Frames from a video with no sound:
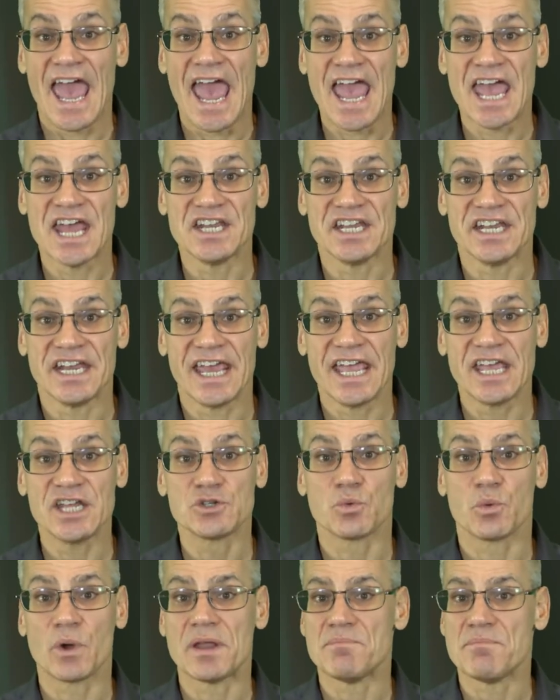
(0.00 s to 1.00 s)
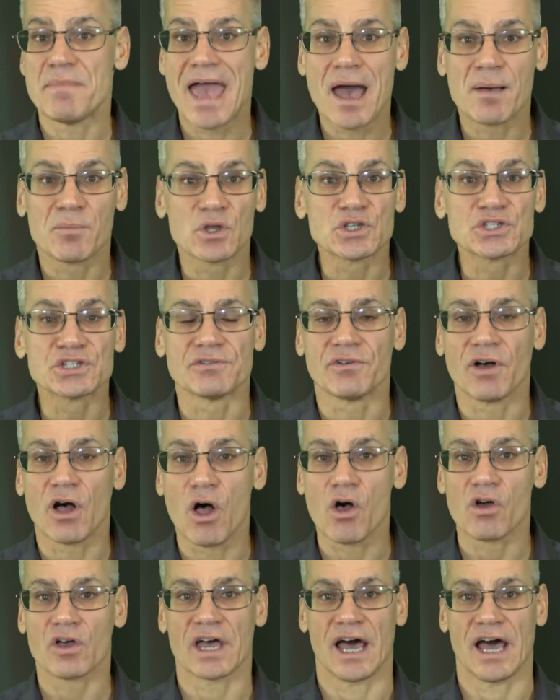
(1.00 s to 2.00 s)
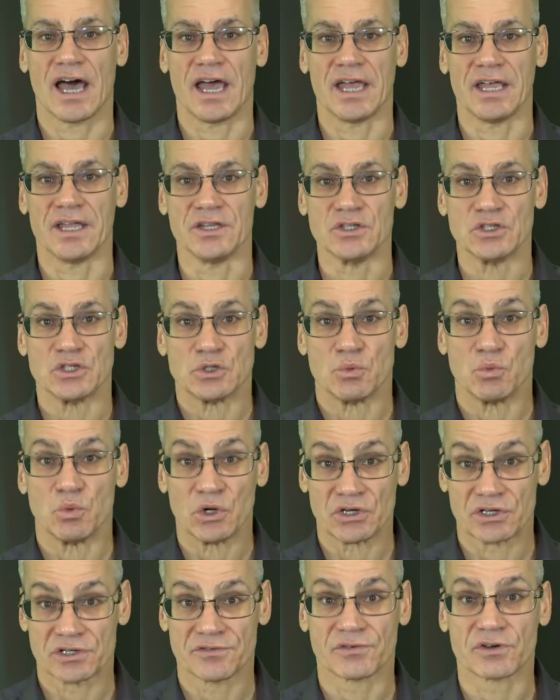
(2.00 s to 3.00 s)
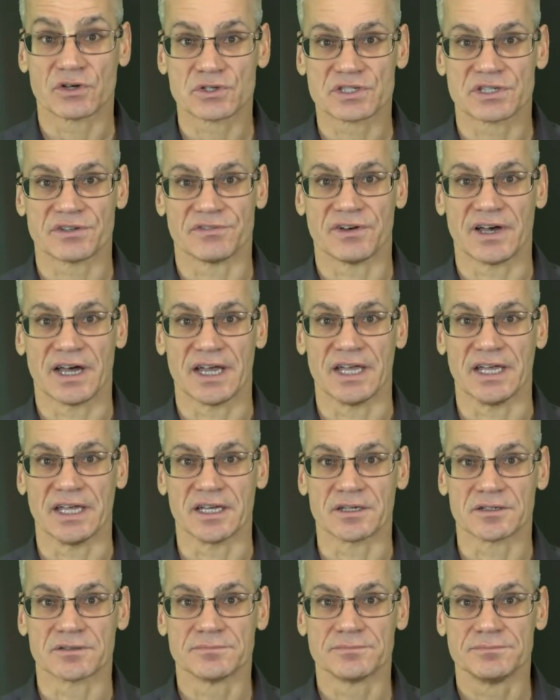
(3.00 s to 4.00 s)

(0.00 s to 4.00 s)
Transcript: and an age when mammals of all kinds were diversifying.